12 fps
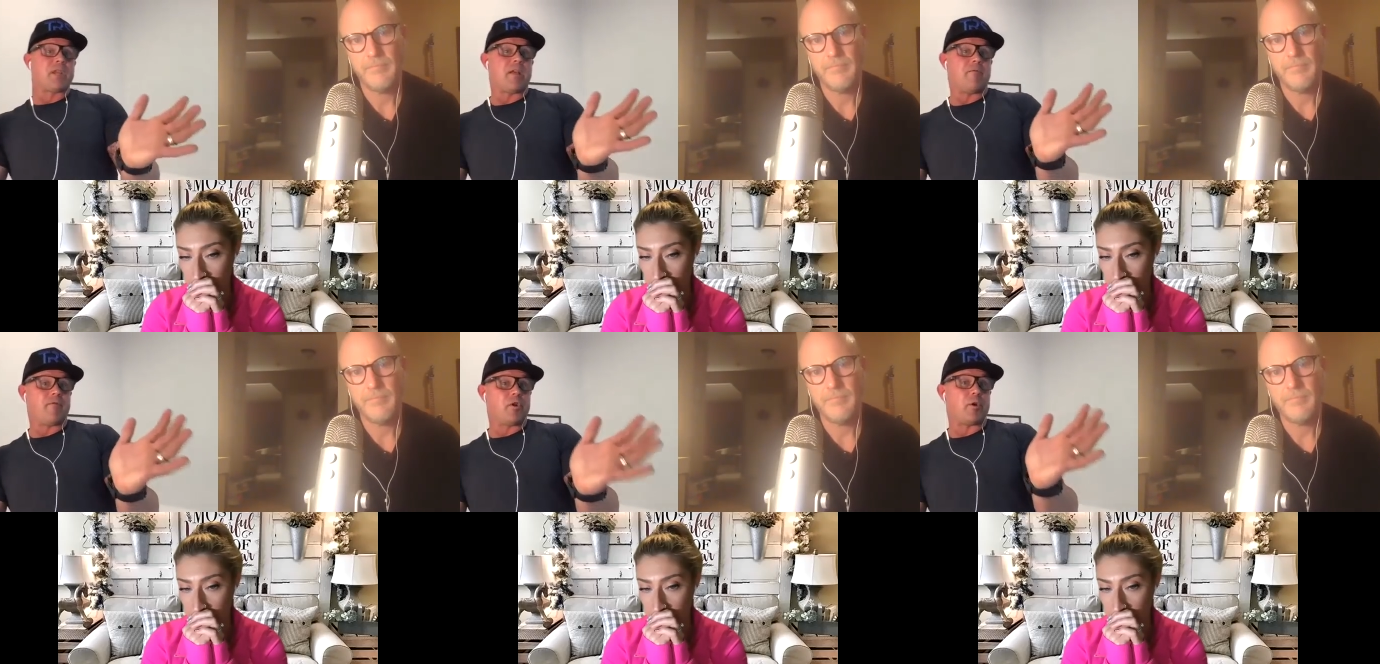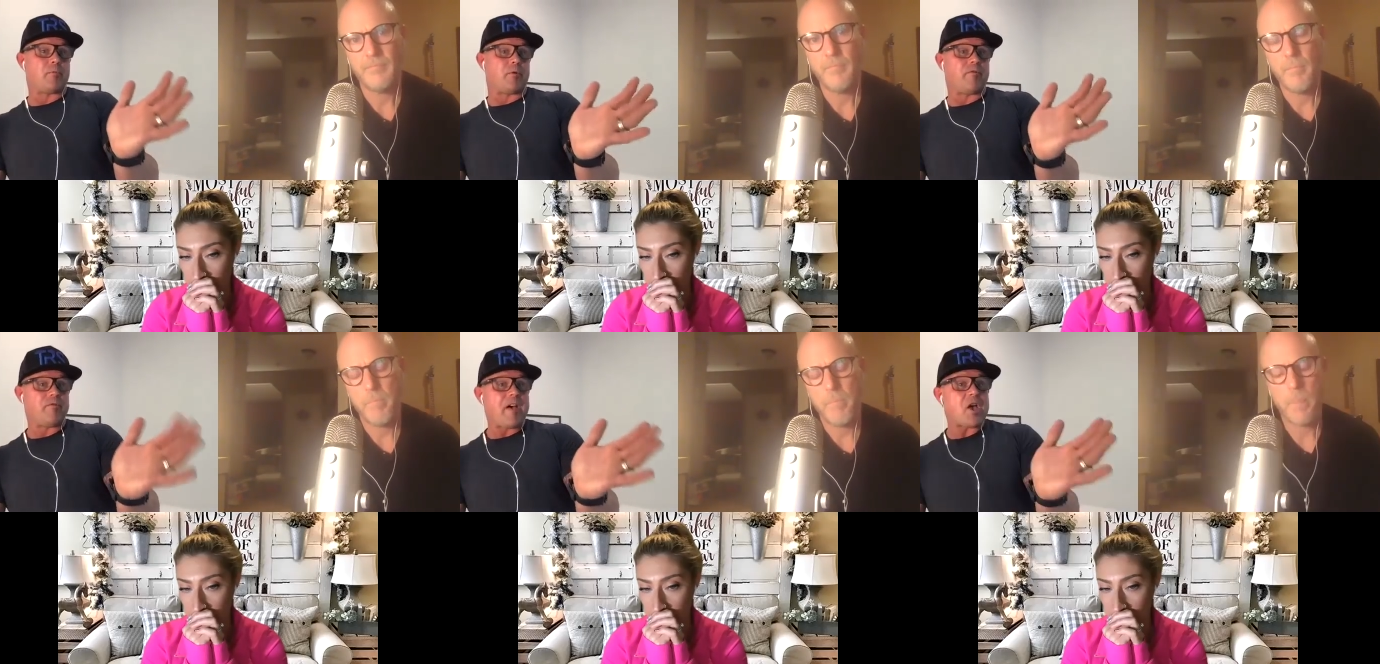Speaker 1: and further
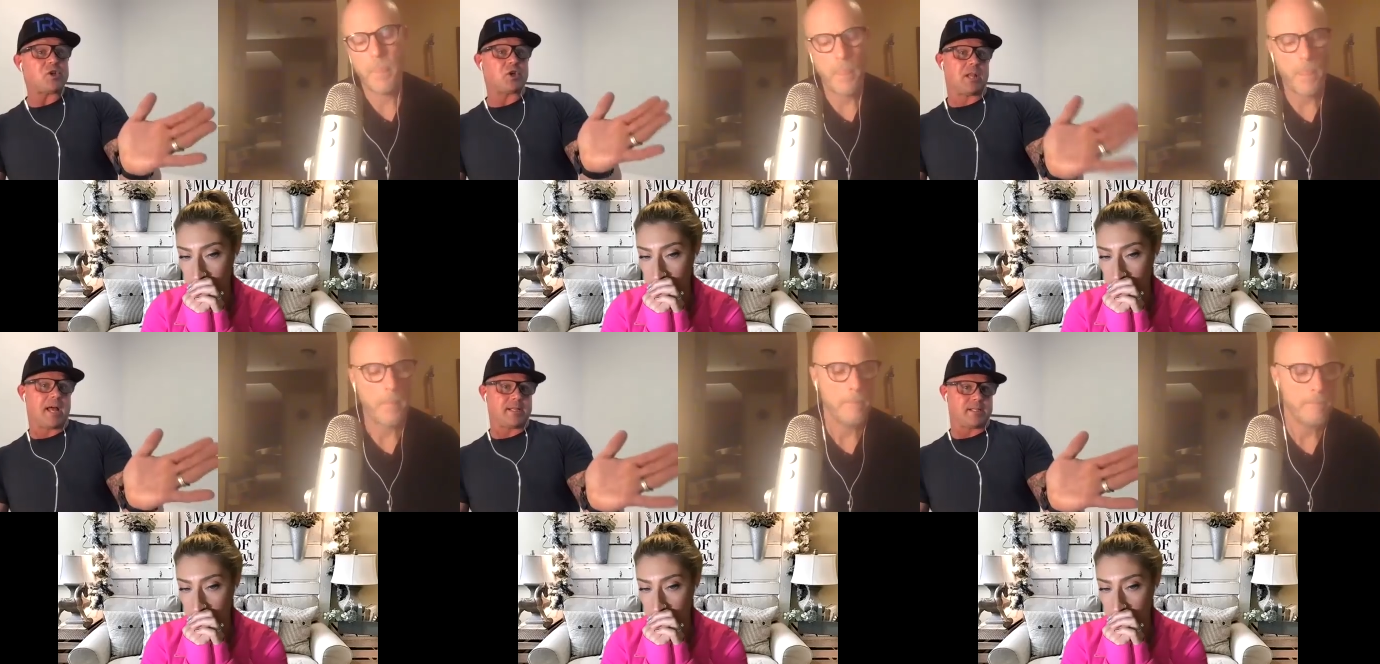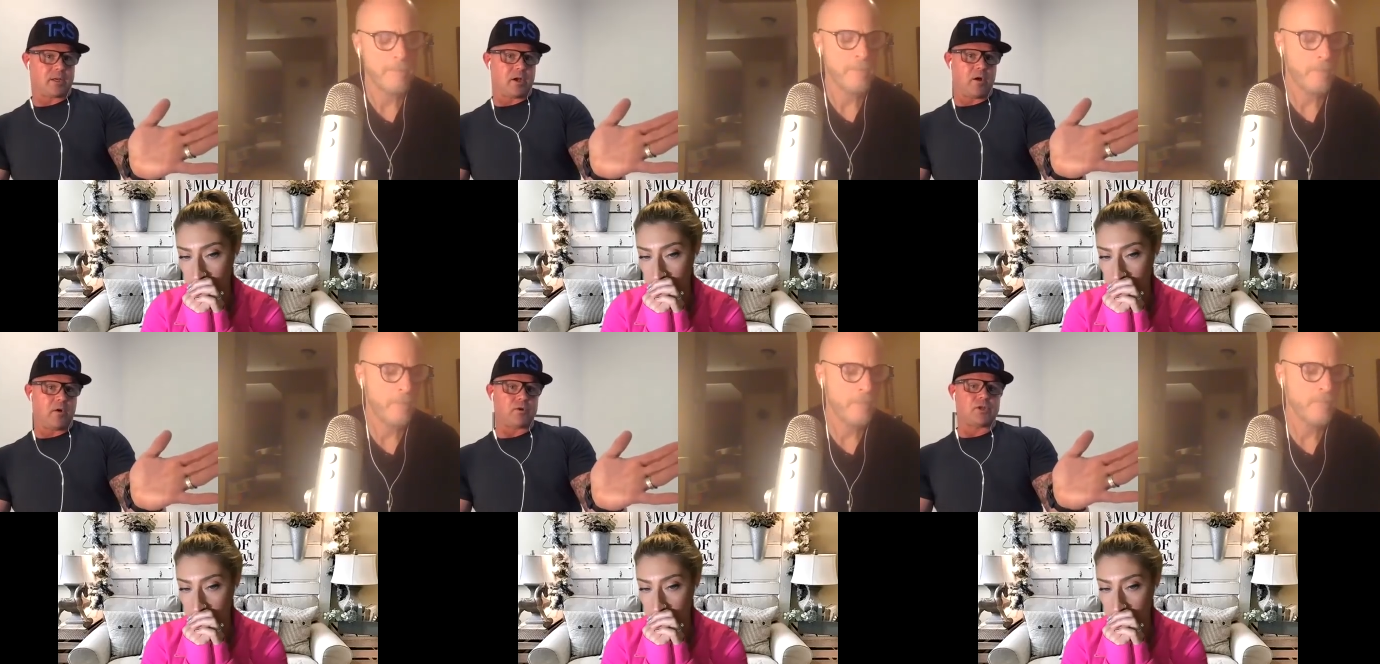professionalize the
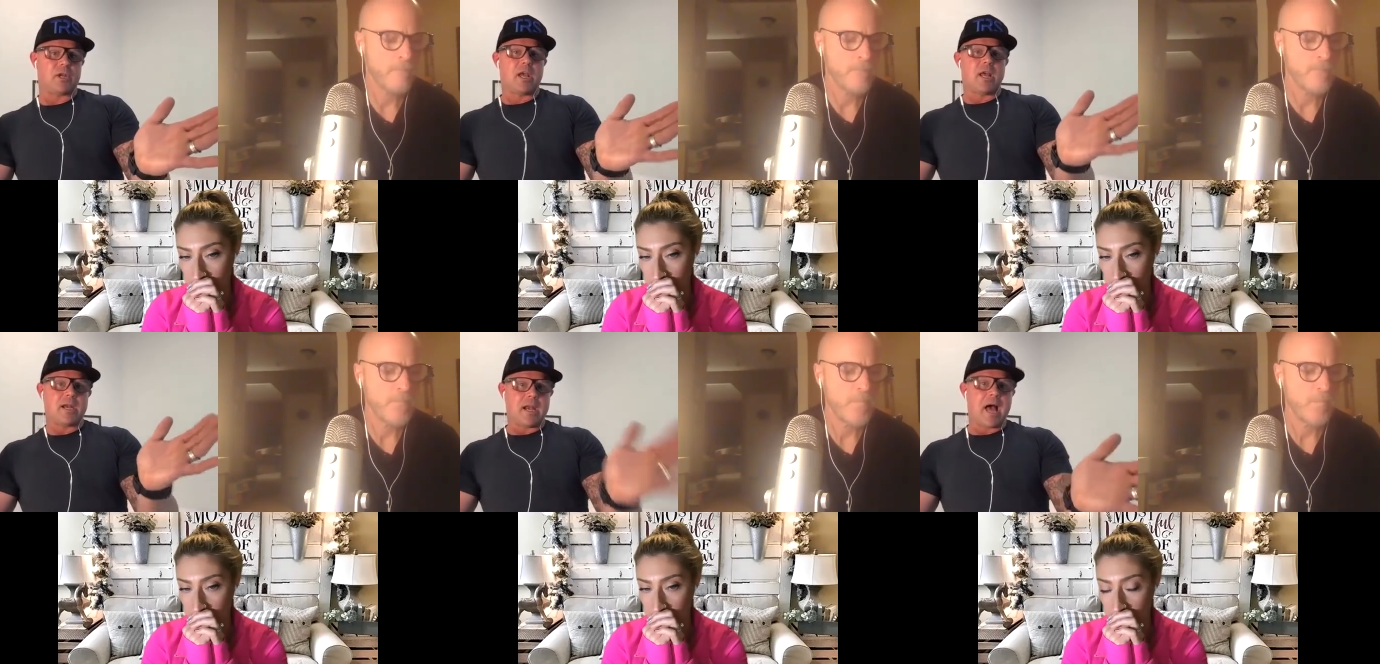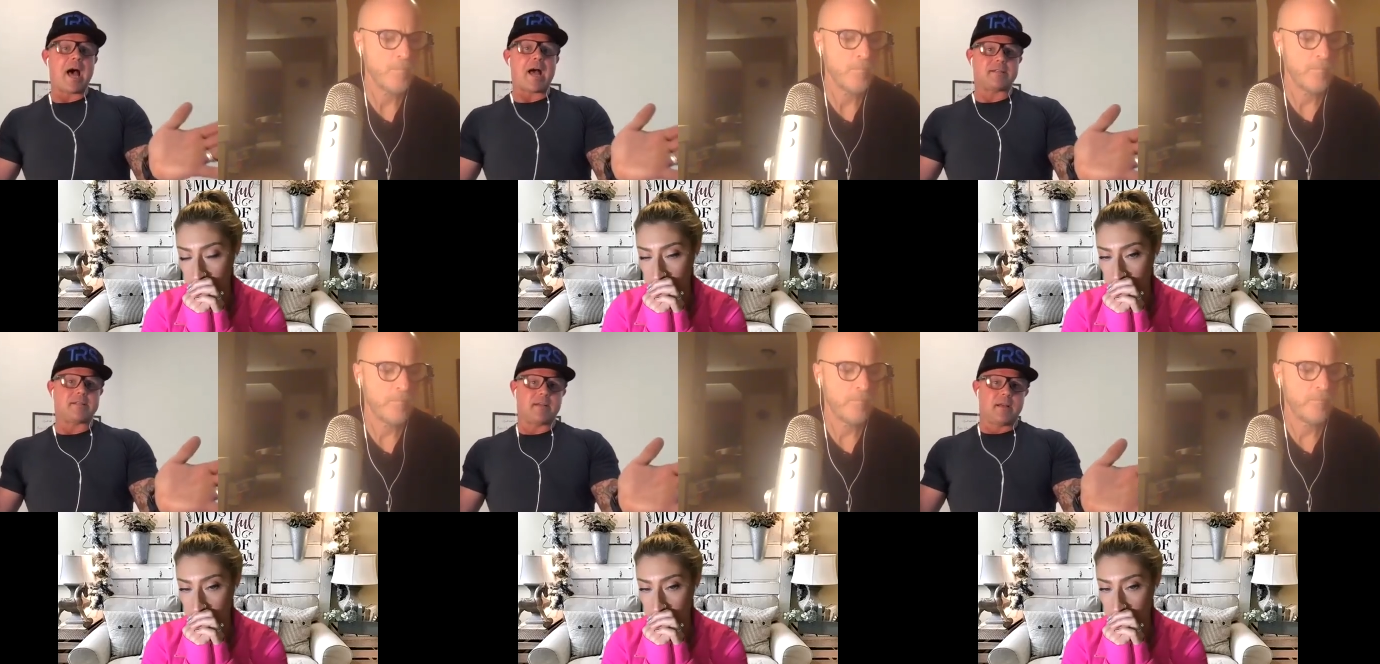coach,
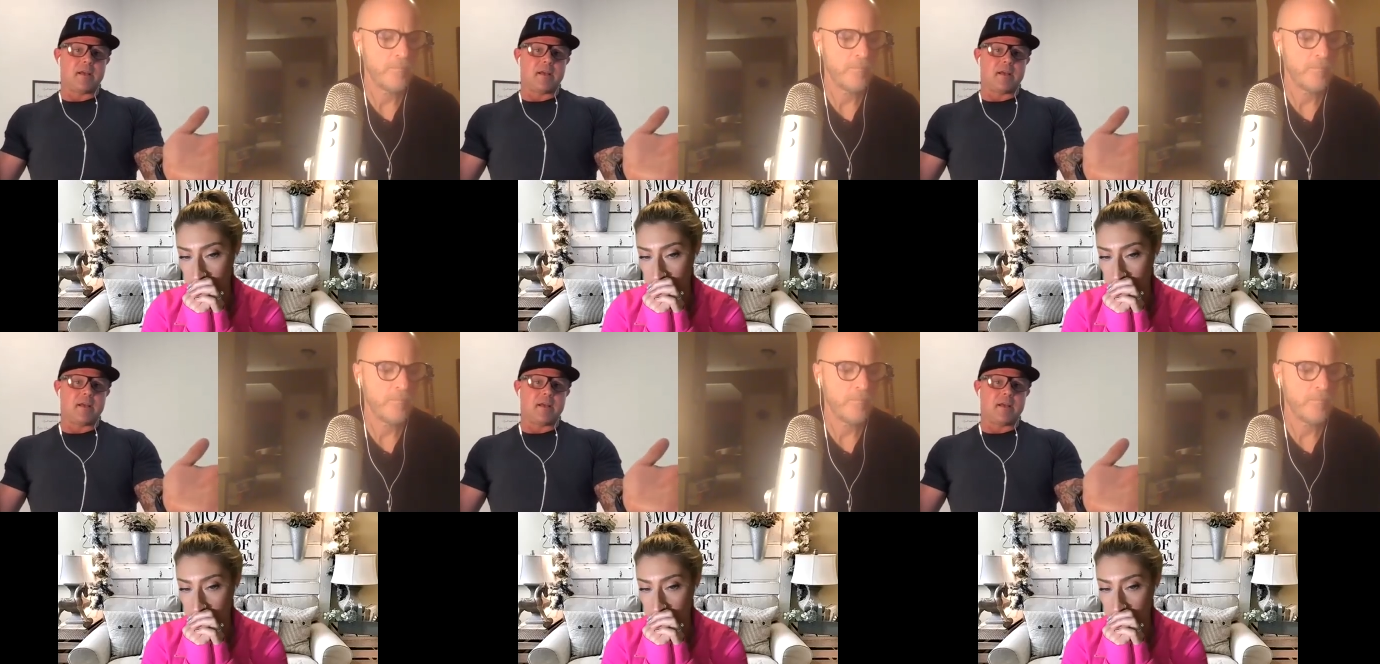not